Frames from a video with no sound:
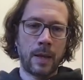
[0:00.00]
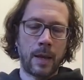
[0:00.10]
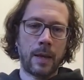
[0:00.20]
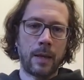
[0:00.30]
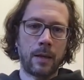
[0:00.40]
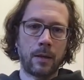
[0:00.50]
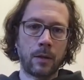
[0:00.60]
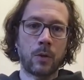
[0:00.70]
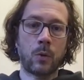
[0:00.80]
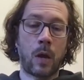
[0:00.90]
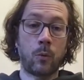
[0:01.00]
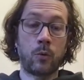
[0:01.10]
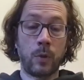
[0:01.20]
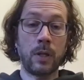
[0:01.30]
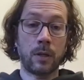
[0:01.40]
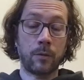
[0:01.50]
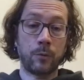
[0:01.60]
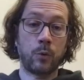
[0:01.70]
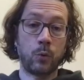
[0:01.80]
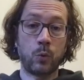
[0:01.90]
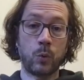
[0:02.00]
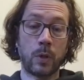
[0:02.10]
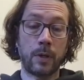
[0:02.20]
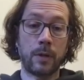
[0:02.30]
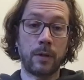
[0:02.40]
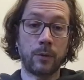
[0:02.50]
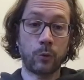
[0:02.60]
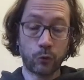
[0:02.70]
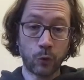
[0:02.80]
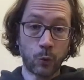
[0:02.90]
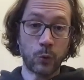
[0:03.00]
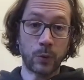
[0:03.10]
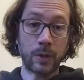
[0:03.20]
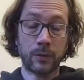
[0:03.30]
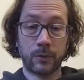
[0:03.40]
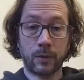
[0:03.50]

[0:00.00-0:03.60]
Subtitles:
And you know, I would really love to show you this